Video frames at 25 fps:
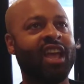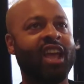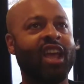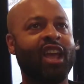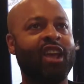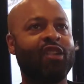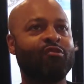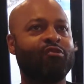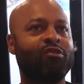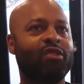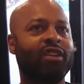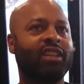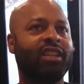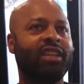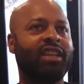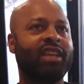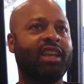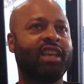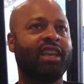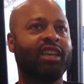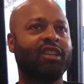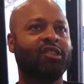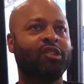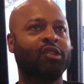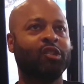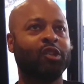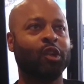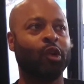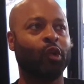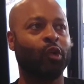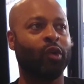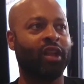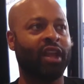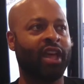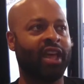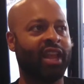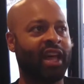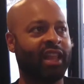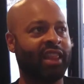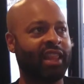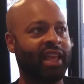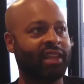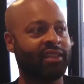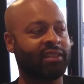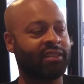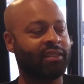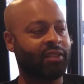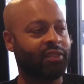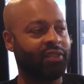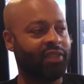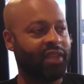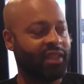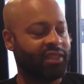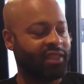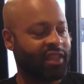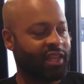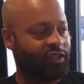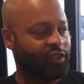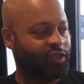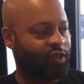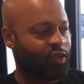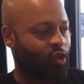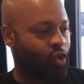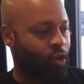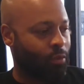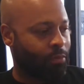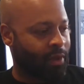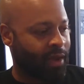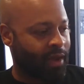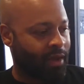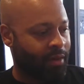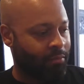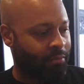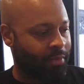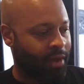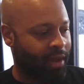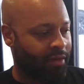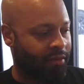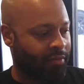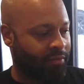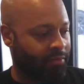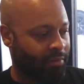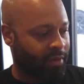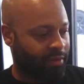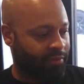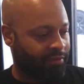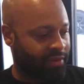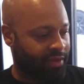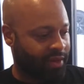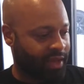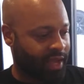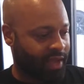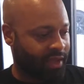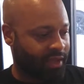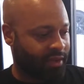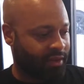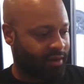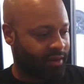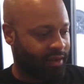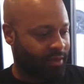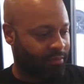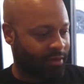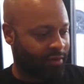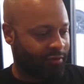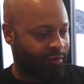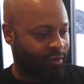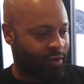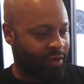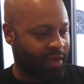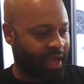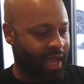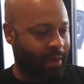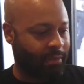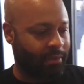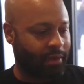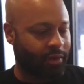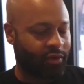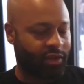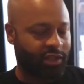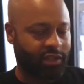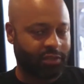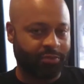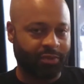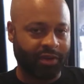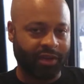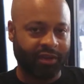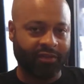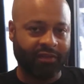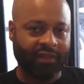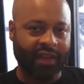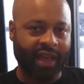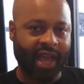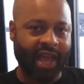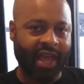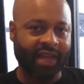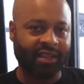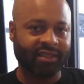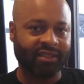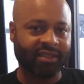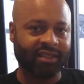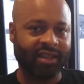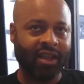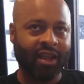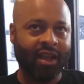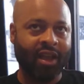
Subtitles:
It really is, and I like to think that my vernacular, my vocabulary is pretty vast.